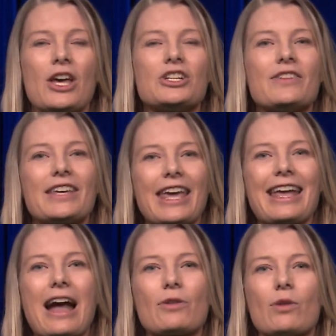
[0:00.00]
to the King
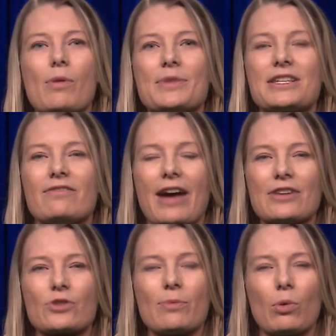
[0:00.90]
County Women's
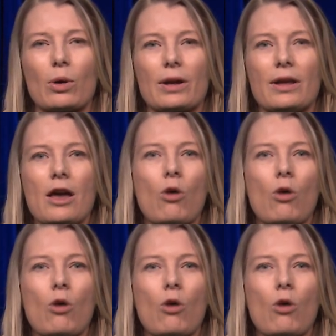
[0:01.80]
Advisory Board,